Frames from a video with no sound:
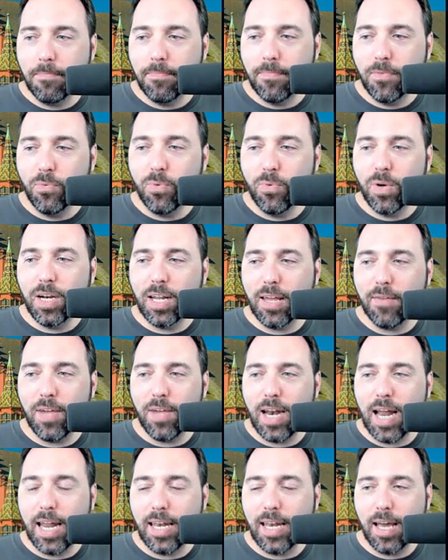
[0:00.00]
But
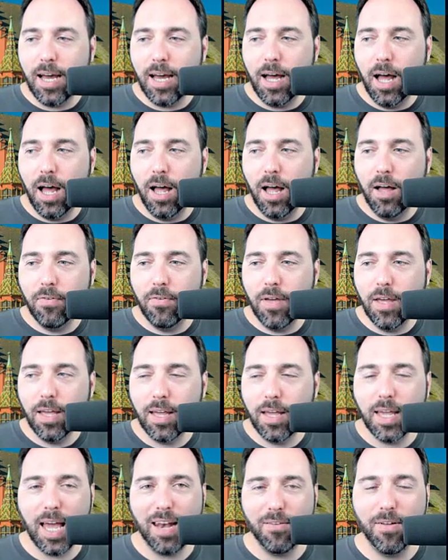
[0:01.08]
wanted to give you an idea
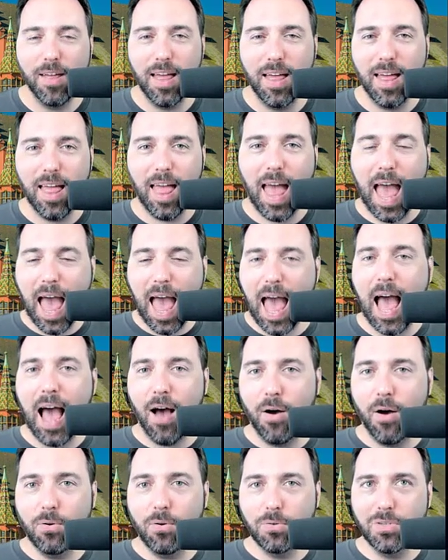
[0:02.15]
of kind of
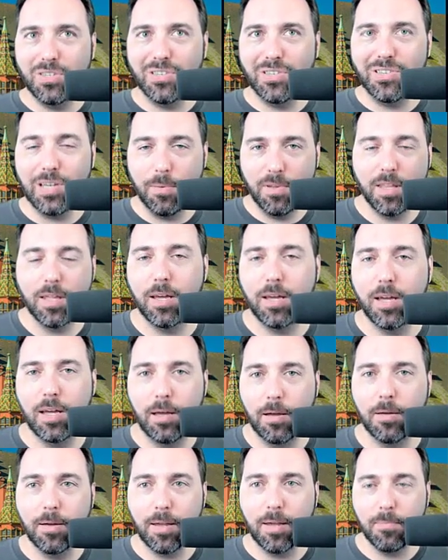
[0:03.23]
how
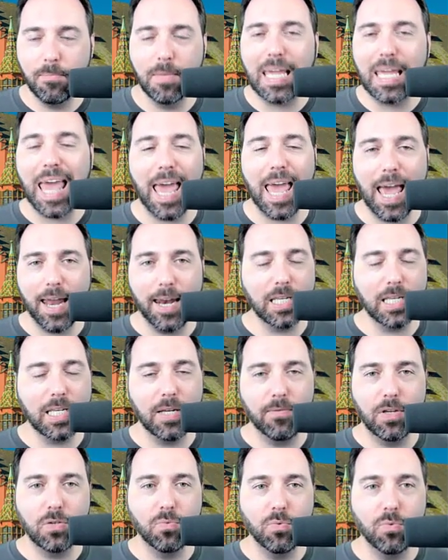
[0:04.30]
some of the
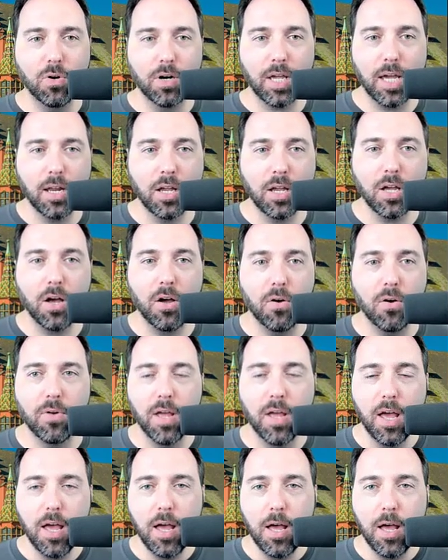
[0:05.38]
mechanics of this work
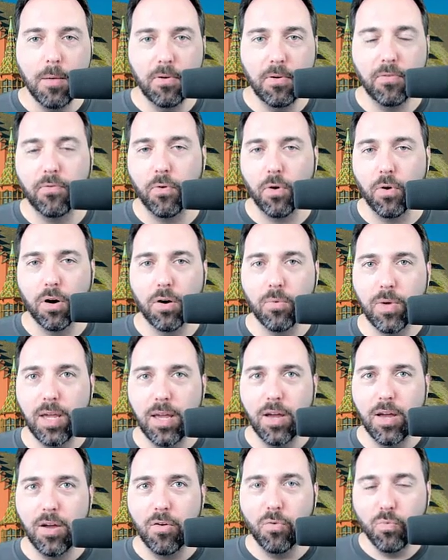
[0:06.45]
in code
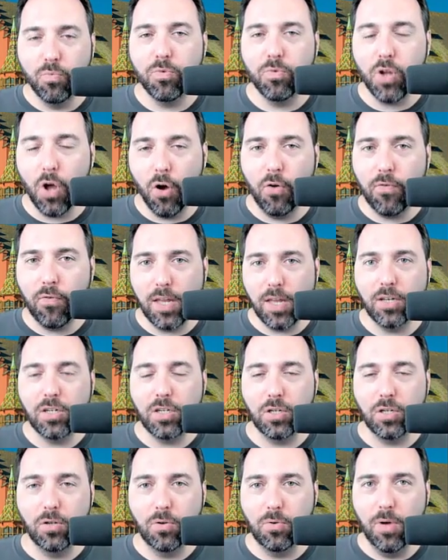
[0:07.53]
before we
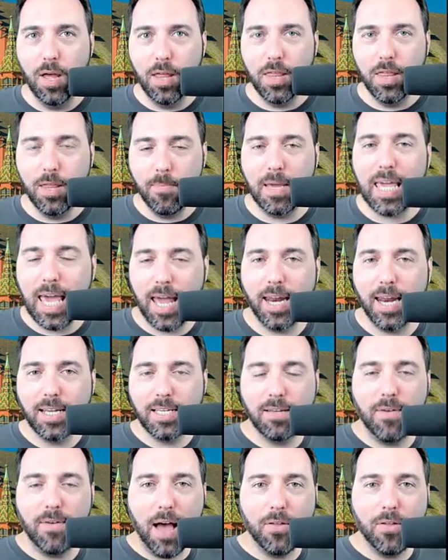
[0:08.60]
dove into
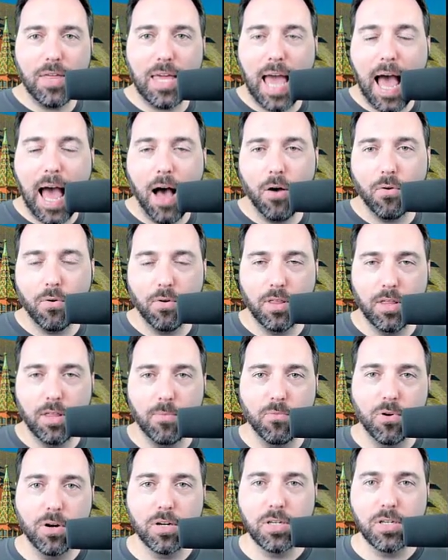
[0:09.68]
the mechanics of how the
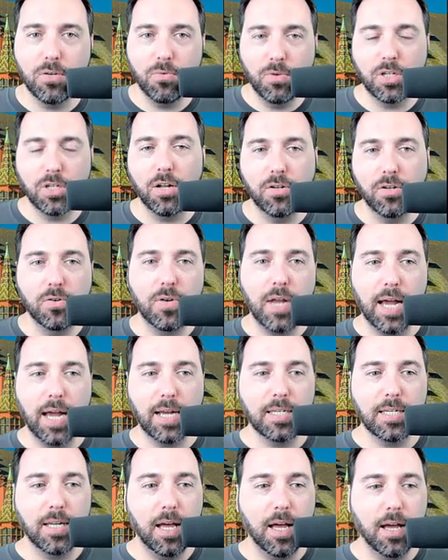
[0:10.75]
algorithm works,
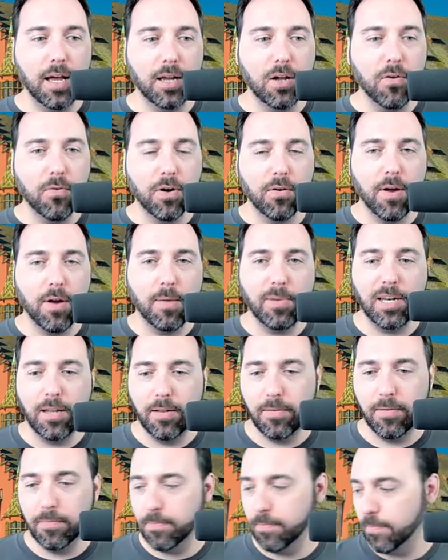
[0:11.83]
which I'll do next. Go
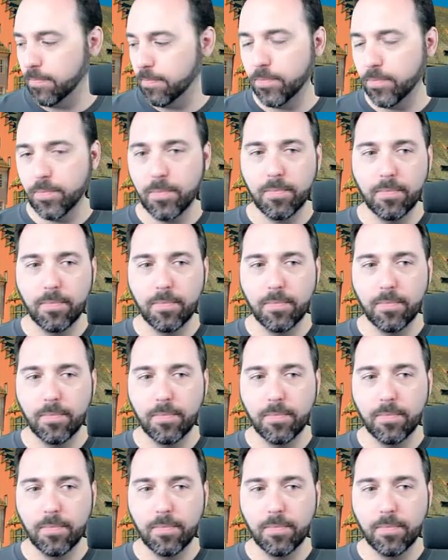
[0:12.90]
for it, Raymond.